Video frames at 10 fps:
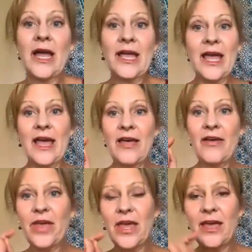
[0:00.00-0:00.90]
I
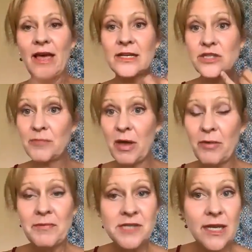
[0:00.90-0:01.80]
have so my
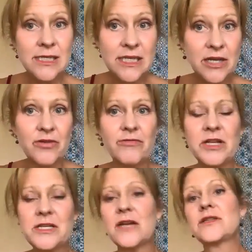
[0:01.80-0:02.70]
website is
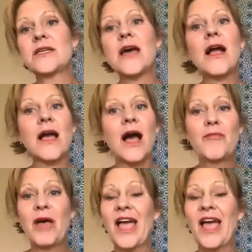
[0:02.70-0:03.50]
KarenRuntowski.com.